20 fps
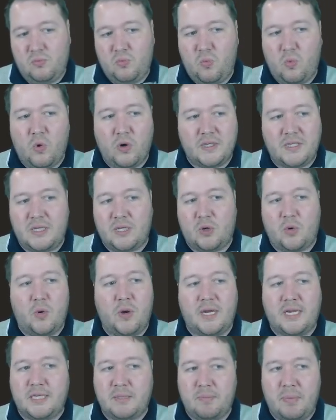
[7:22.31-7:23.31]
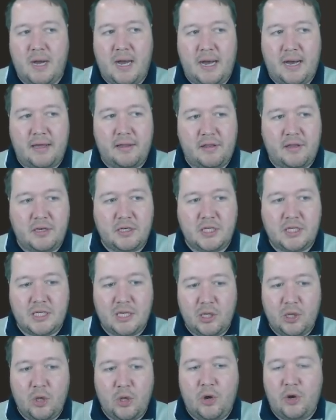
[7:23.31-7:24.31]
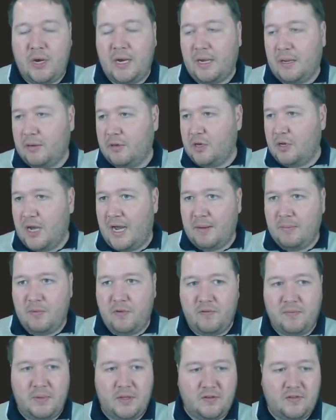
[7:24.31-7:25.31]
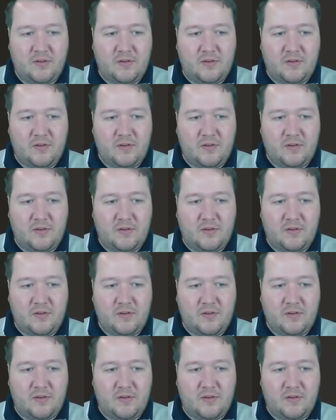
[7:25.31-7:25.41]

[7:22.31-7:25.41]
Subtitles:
what's the quickest path, and just learning knight movement.